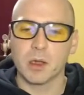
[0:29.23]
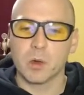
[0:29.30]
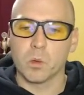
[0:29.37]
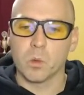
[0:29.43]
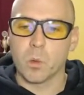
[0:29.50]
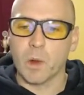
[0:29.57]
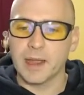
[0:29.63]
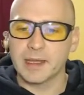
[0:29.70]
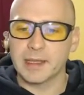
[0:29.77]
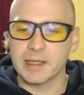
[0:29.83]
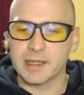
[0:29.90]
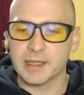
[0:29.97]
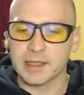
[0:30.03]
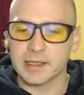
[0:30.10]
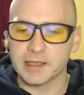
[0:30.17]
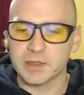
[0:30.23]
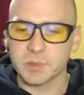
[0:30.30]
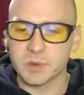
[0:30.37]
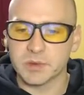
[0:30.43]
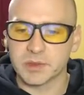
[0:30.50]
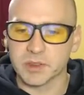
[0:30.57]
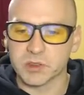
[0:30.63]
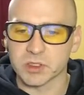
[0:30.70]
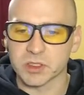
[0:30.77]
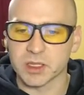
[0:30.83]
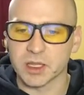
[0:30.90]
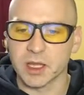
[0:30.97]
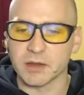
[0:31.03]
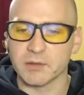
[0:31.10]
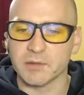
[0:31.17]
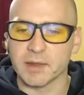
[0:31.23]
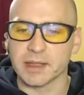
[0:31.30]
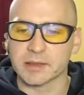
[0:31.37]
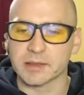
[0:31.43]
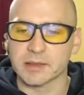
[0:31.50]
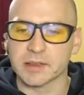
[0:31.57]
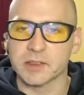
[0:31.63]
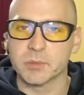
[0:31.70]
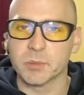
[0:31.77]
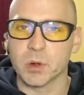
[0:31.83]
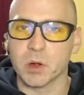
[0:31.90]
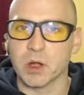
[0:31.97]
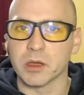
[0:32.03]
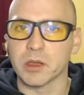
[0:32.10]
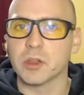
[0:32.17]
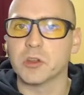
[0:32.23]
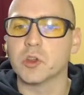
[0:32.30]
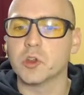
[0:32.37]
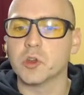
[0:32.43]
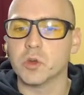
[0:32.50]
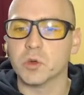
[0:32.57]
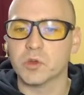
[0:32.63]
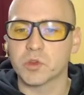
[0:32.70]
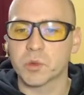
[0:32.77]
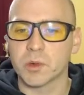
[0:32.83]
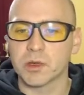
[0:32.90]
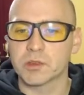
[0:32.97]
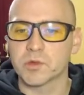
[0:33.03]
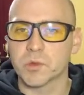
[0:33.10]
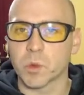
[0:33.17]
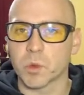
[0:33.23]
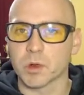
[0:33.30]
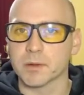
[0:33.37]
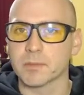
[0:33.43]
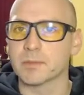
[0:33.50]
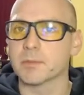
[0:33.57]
White can, in this position, advance this pawn 2 squares forward,